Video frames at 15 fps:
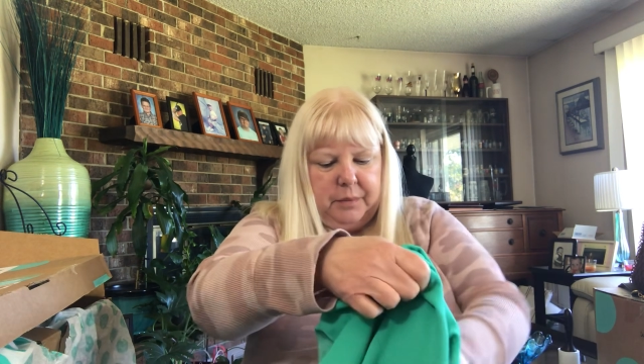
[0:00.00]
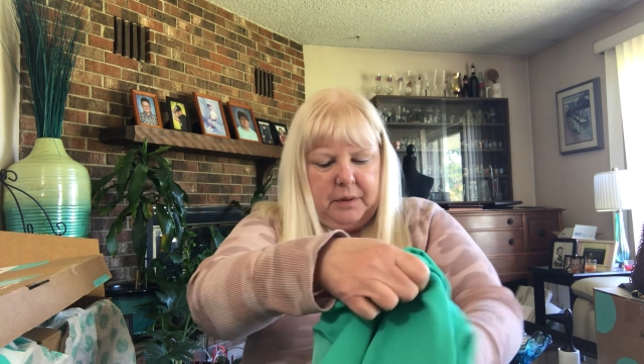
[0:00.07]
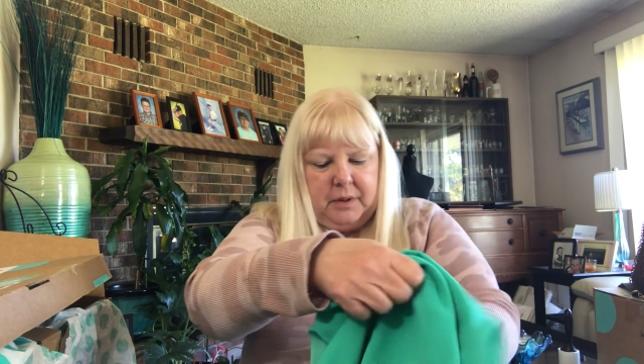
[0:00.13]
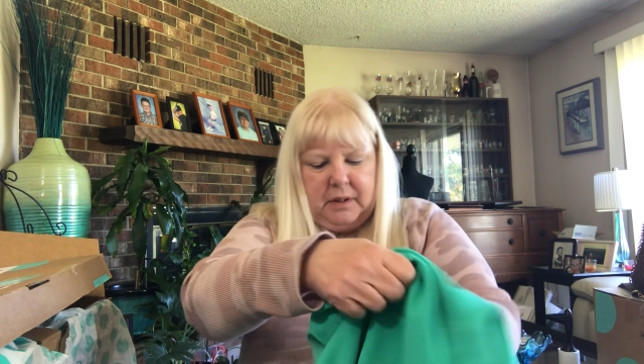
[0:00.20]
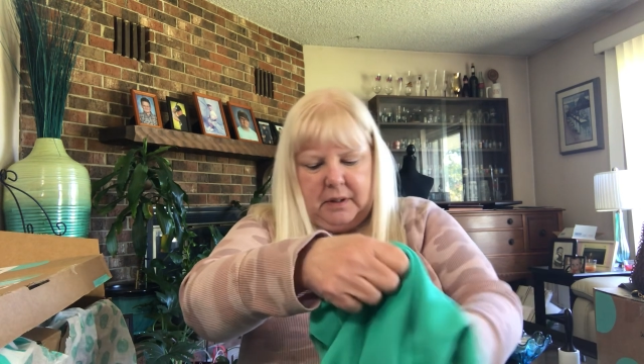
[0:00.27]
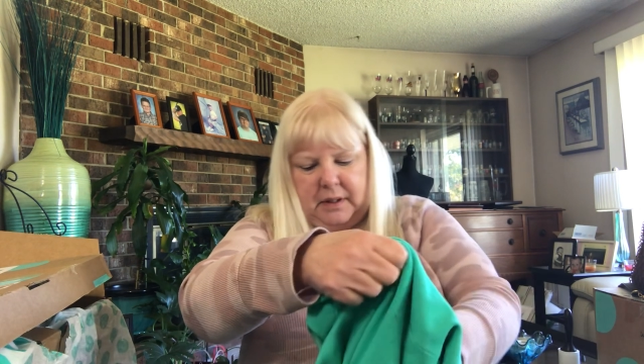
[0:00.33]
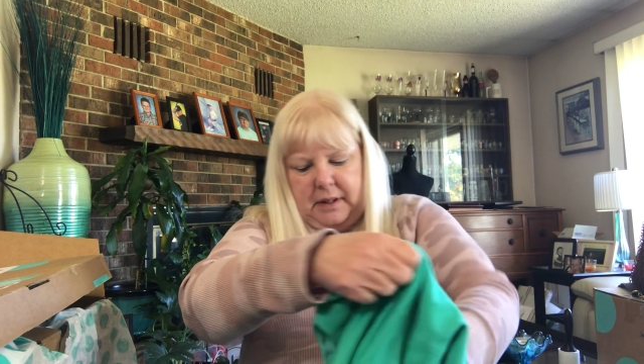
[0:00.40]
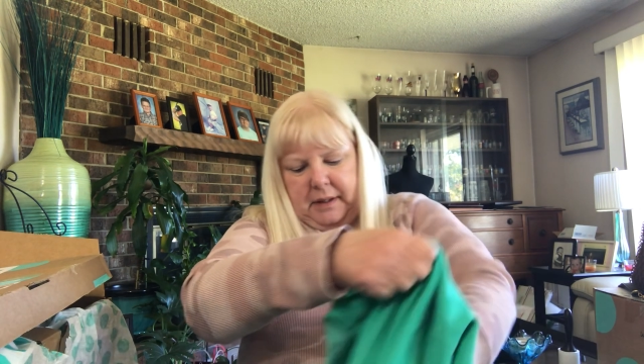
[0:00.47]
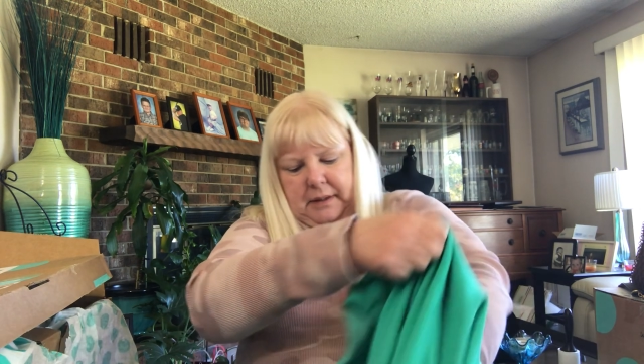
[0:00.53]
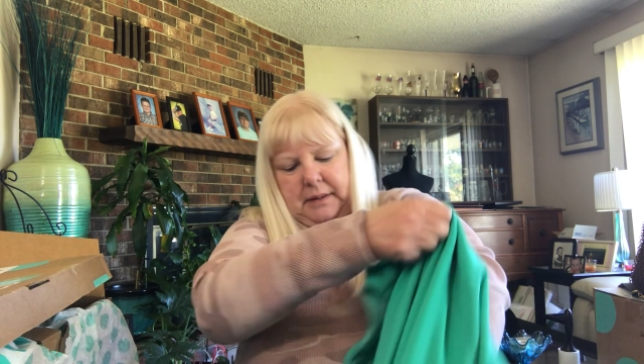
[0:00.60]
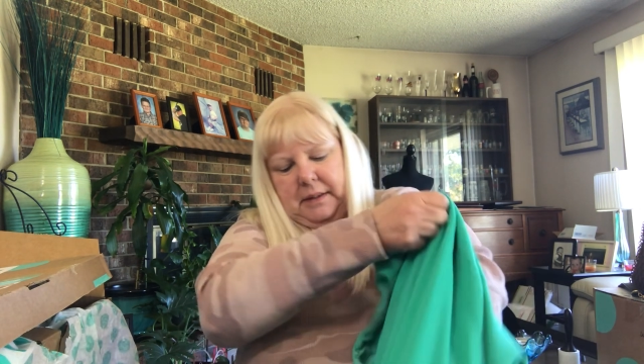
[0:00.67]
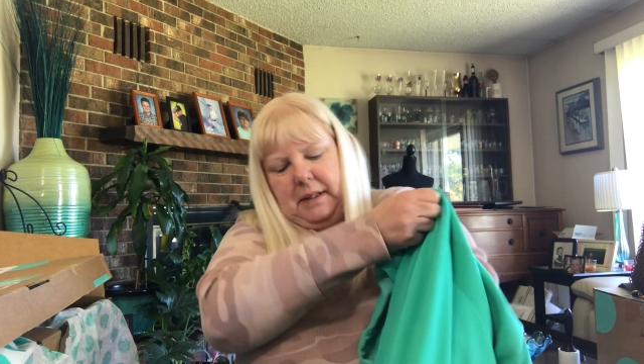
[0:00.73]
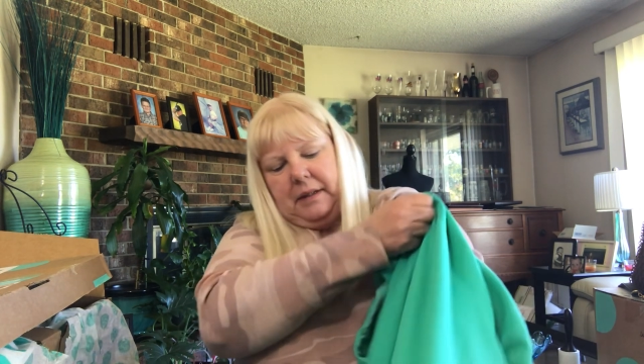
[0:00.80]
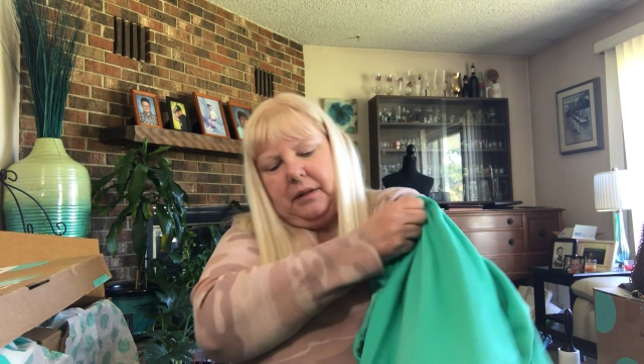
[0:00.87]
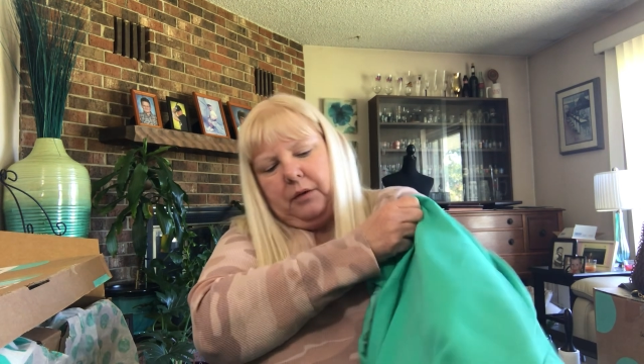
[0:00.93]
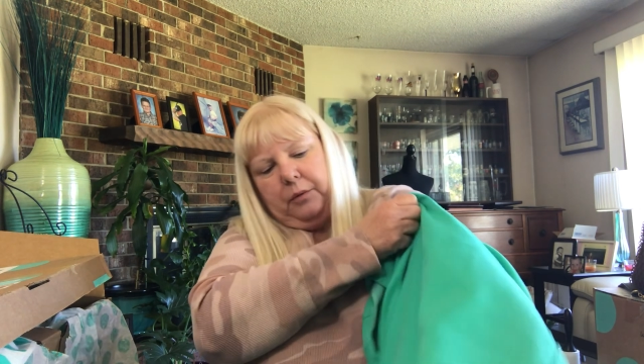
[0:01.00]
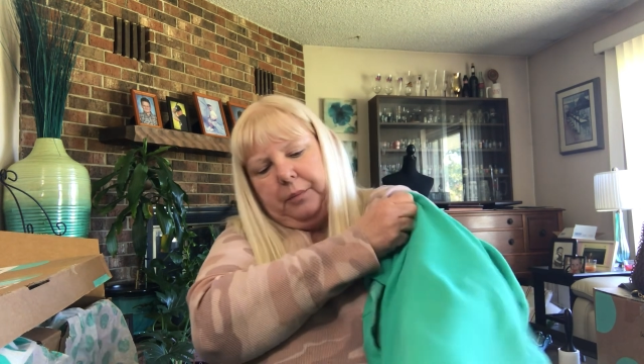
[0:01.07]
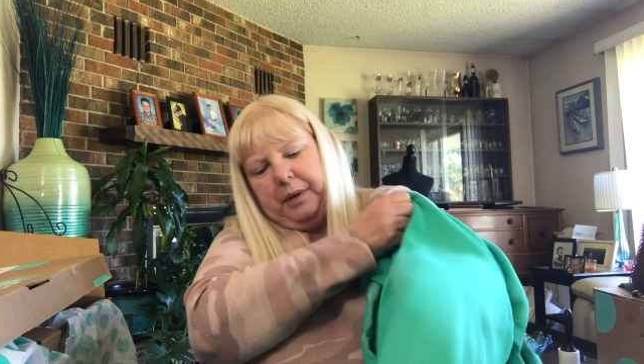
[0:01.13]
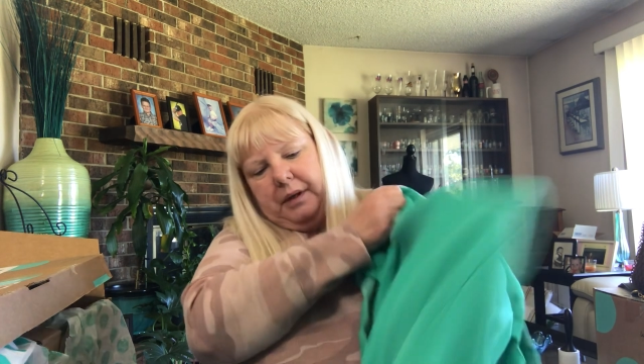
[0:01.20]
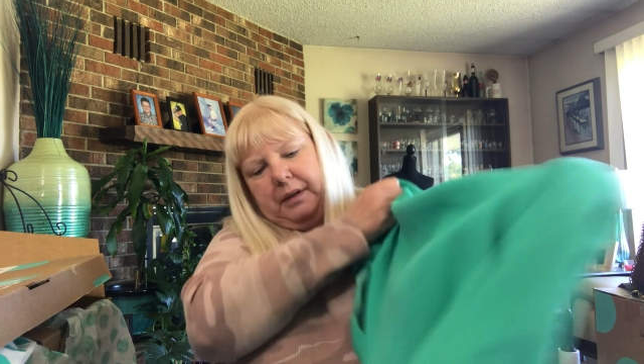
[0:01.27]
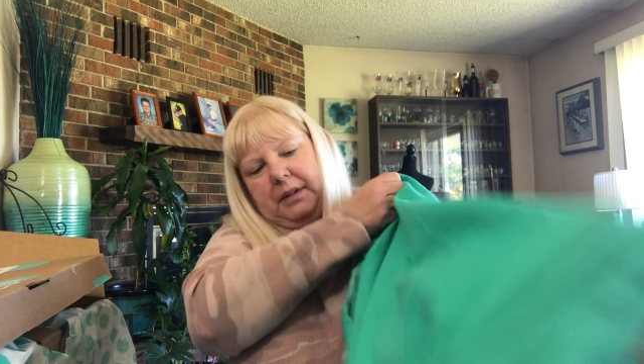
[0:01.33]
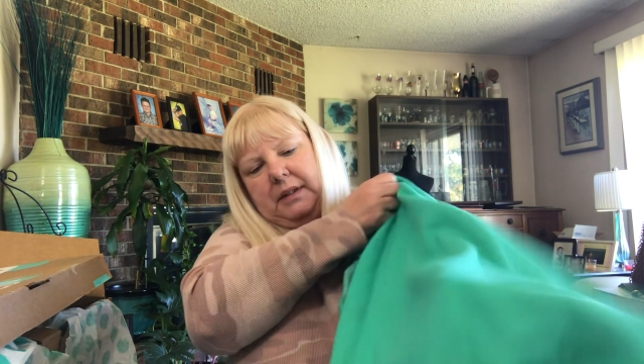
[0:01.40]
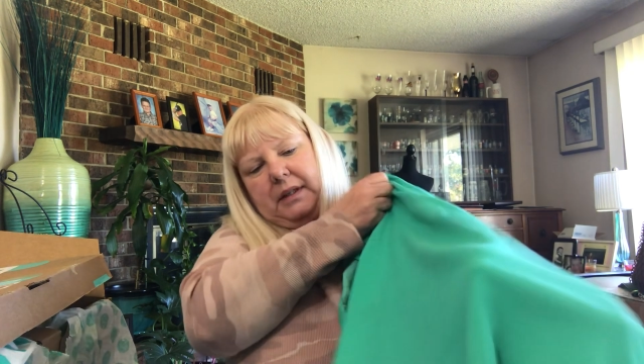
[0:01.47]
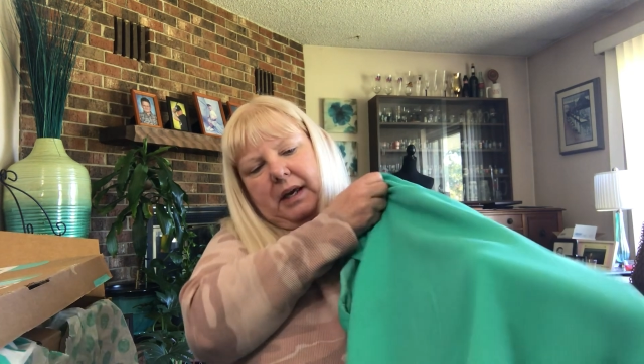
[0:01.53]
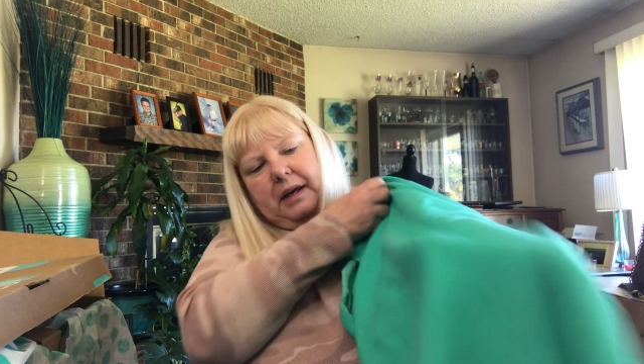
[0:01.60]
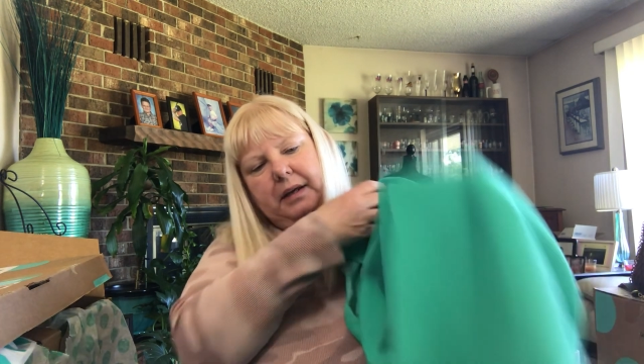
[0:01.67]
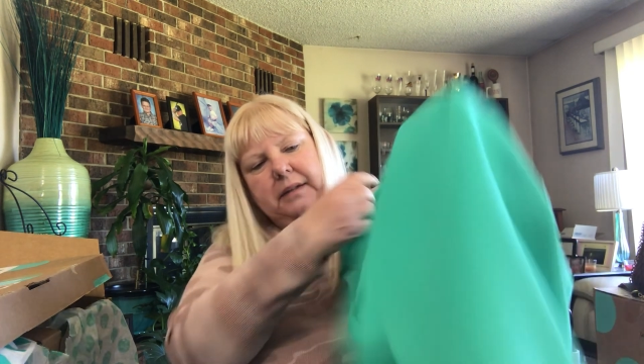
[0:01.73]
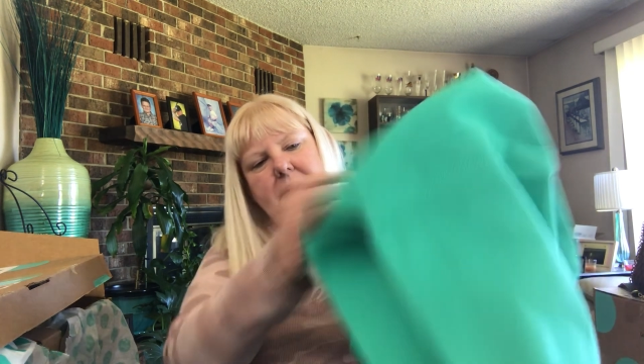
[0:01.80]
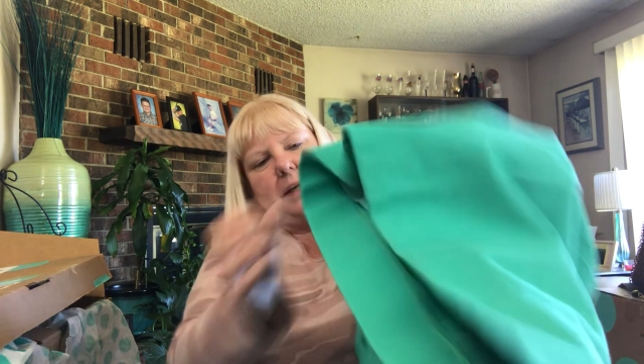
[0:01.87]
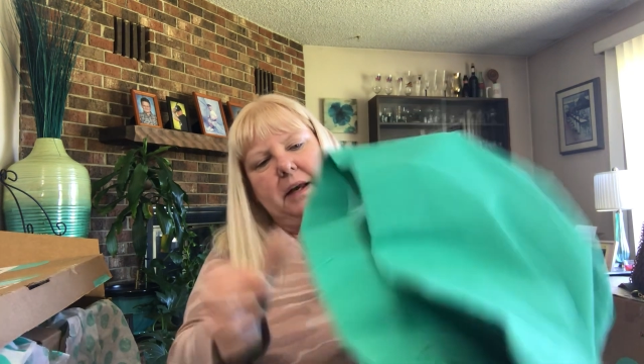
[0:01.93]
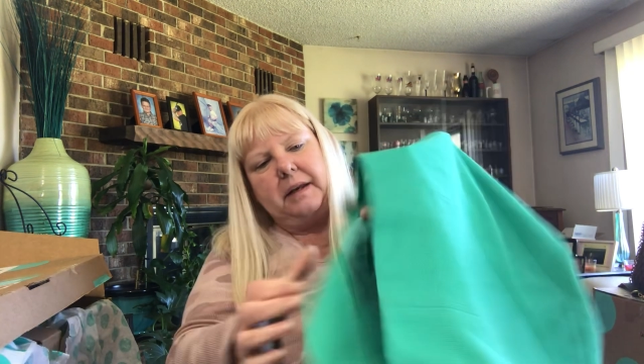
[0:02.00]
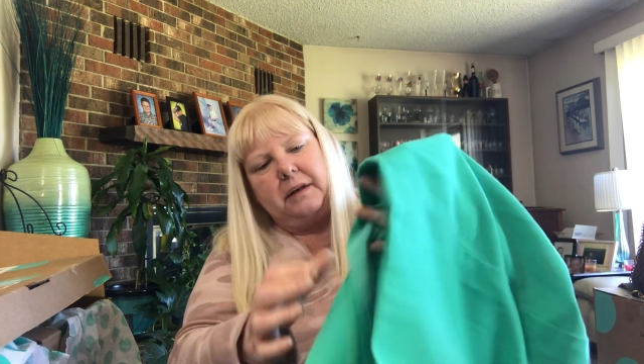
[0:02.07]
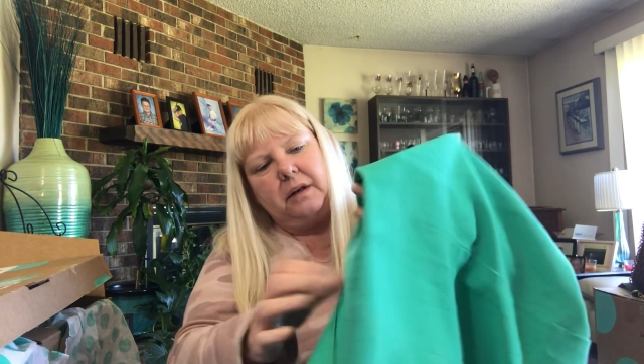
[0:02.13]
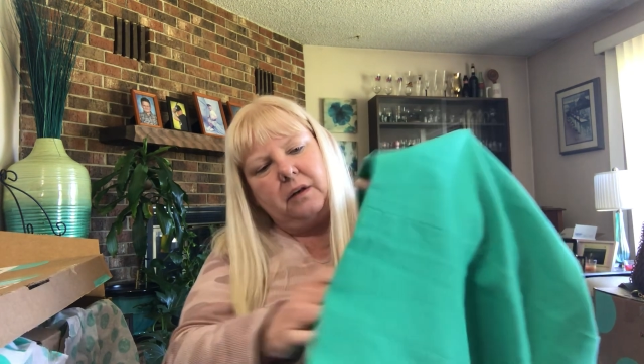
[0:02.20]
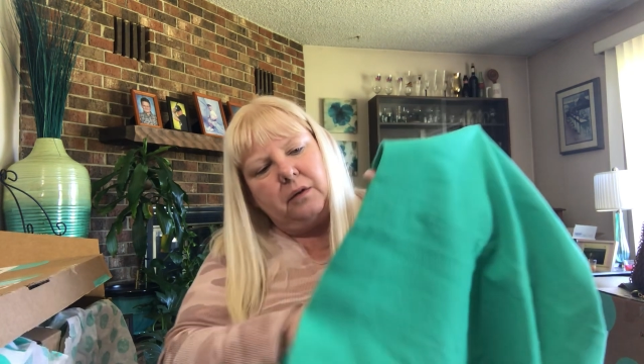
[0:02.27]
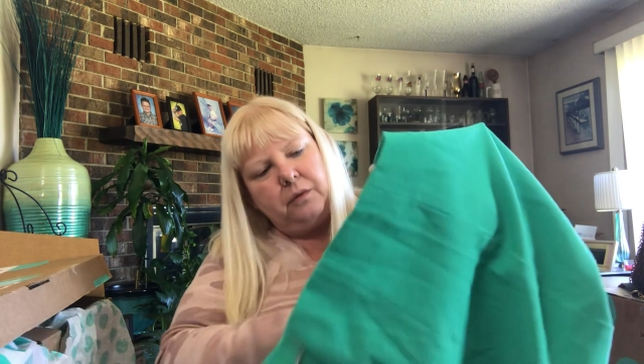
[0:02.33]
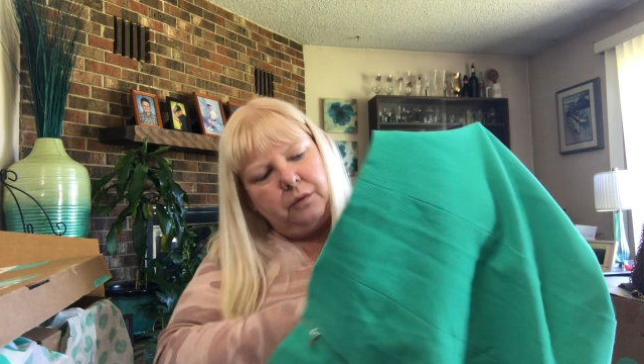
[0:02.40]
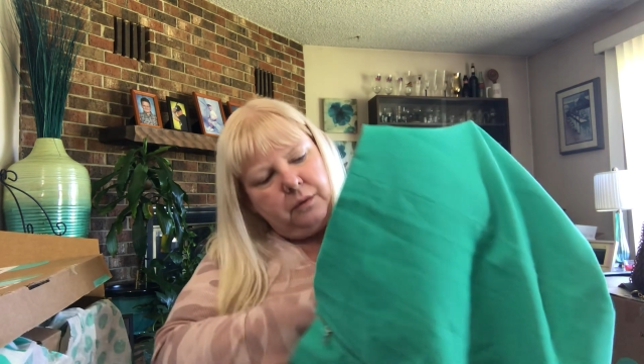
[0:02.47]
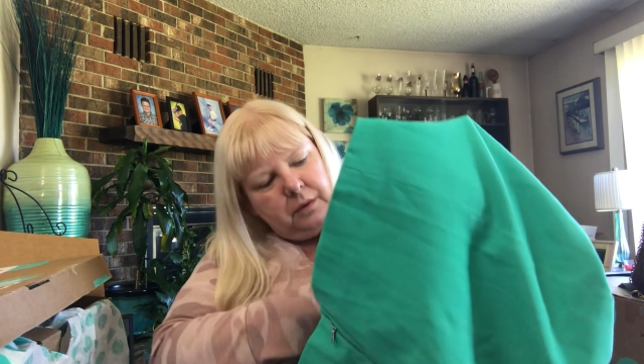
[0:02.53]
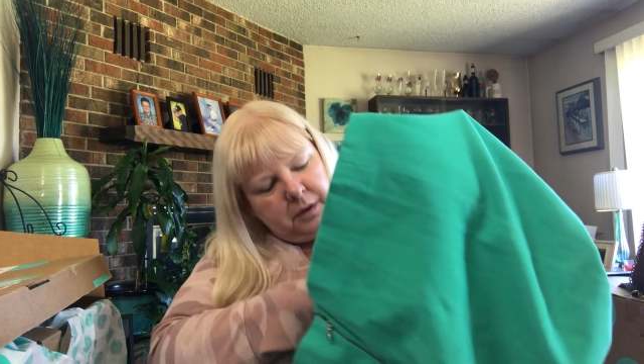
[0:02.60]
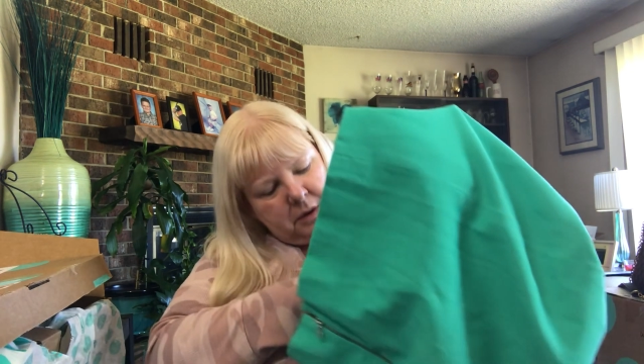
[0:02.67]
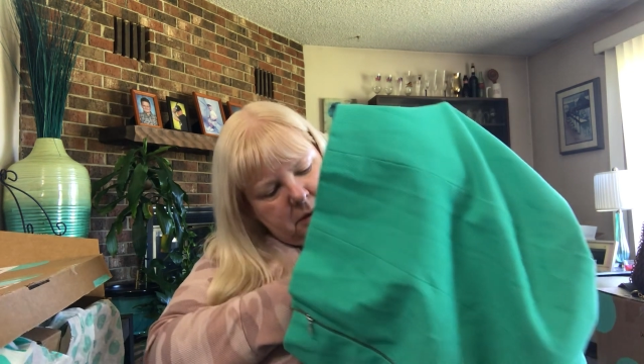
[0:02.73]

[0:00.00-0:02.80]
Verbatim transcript: Please let there be a size on you.